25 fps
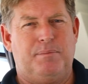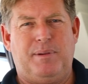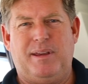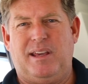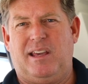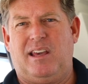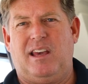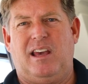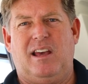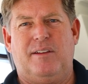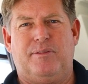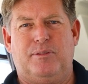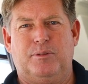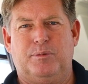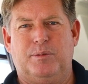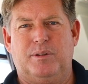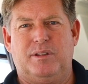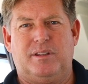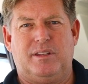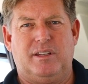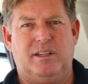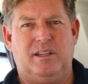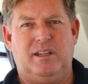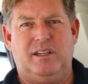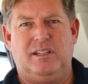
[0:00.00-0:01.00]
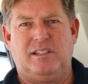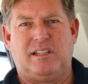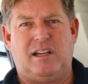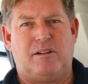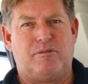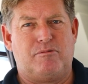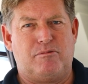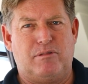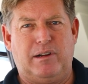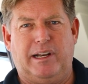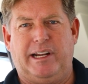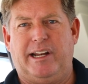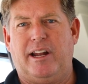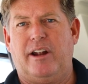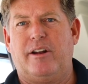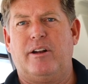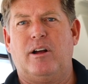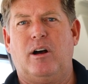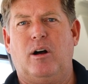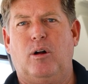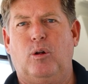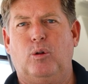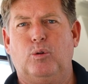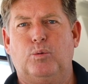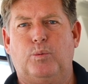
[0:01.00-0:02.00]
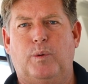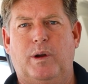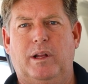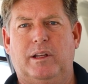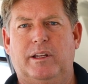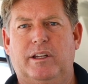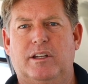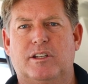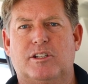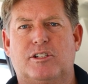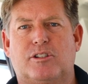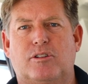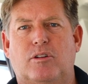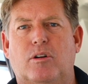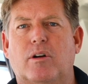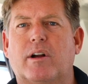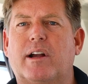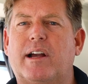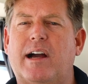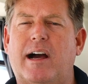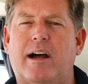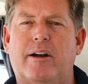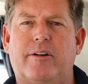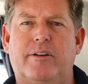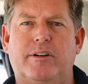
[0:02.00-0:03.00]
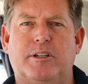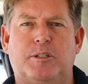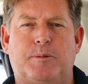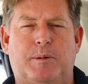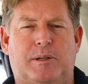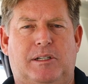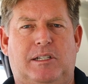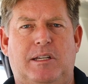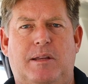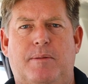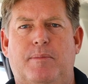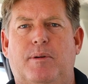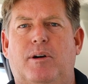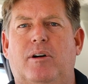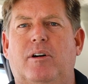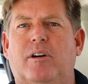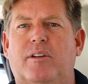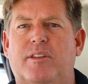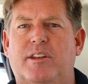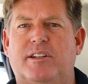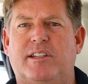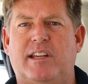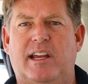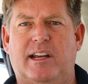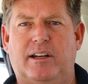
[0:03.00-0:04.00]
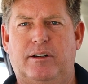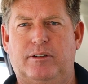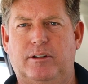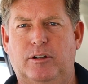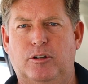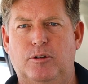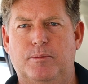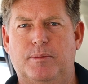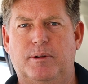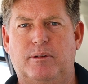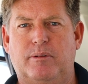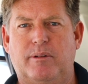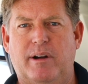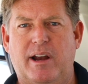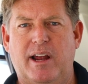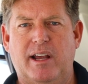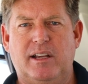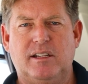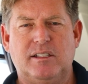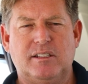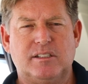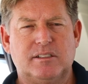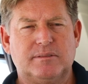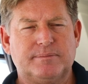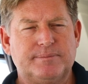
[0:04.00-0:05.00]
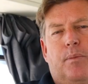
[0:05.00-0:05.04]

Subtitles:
Be careful with these, they really don't hold well in a strong current, especially in behind the Tangraluma wrecks.